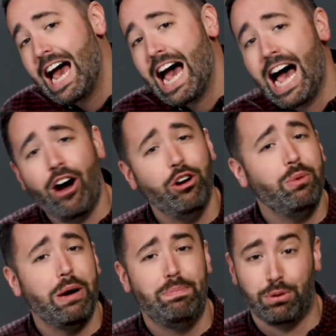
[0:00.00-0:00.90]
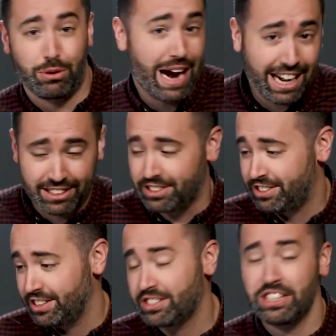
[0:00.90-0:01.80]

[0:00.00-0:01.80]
How do I practice this?